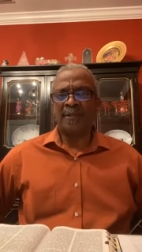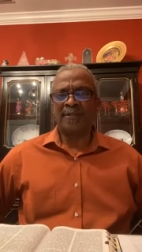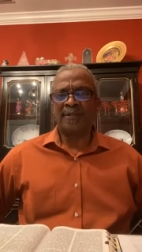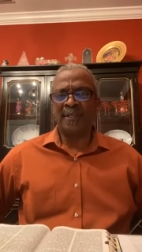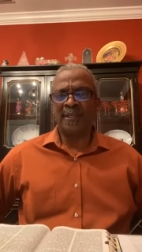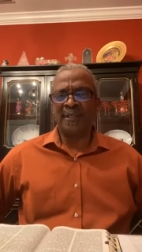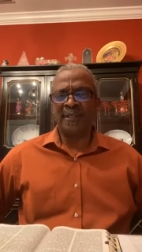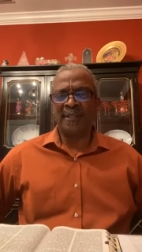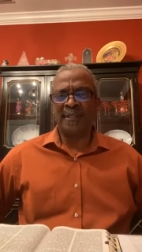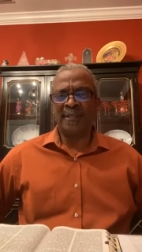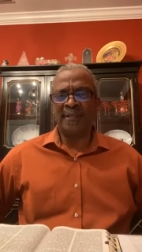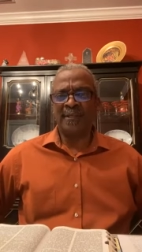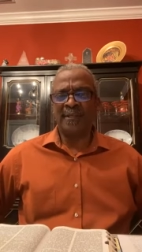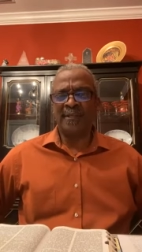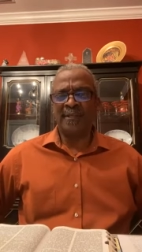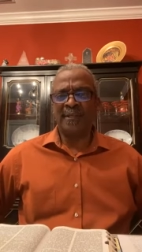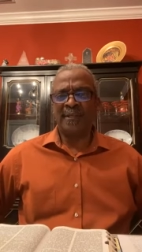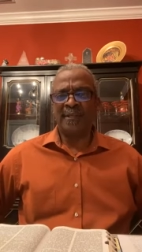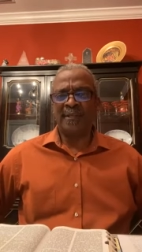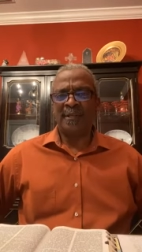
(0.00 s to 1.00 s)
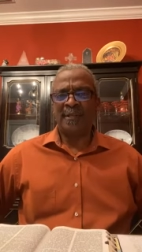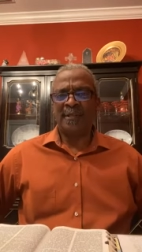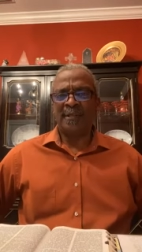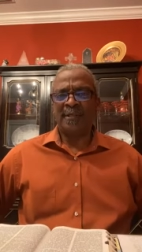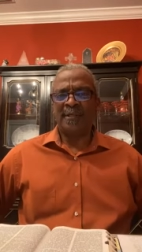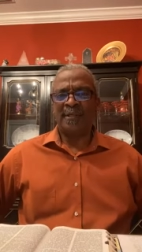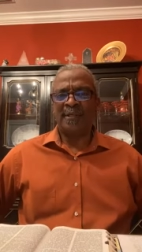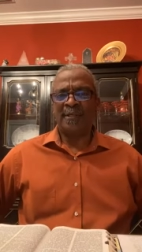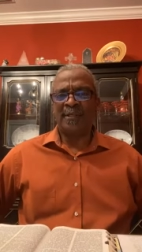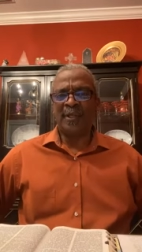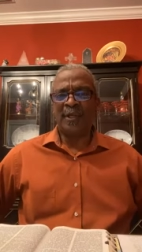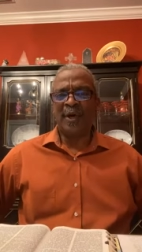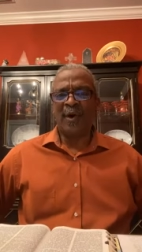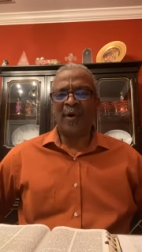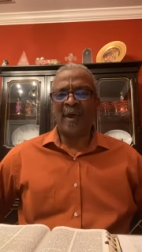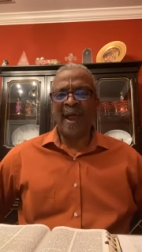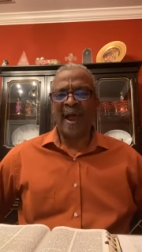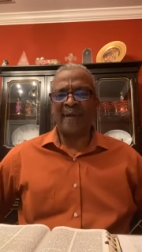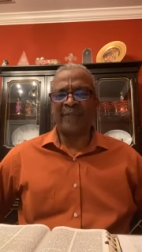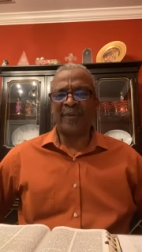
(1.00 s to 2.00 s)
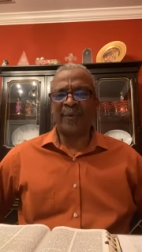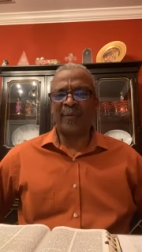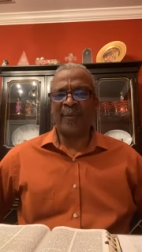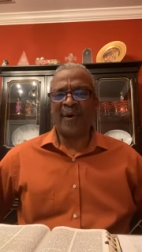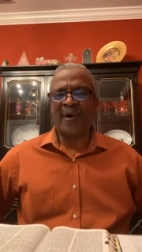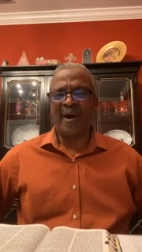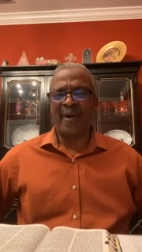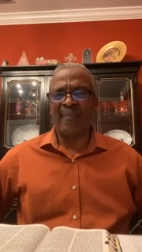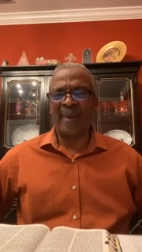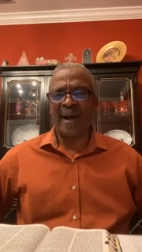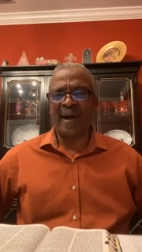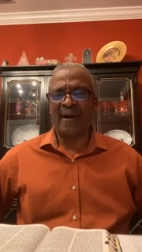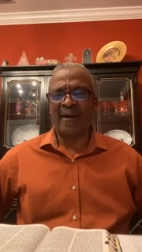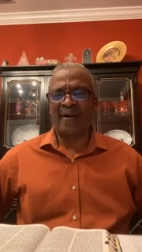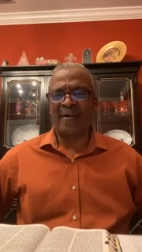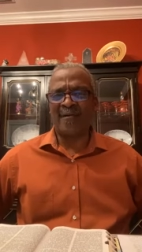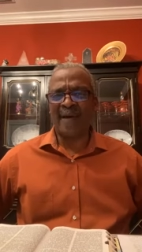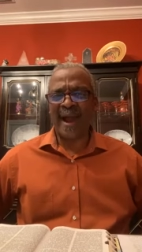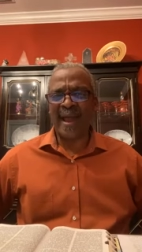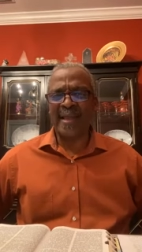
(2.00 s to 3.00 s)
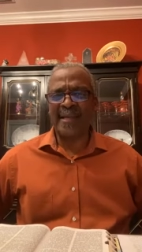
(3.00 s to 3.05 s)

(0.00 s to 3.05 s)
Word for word: You see, you don't have to worry about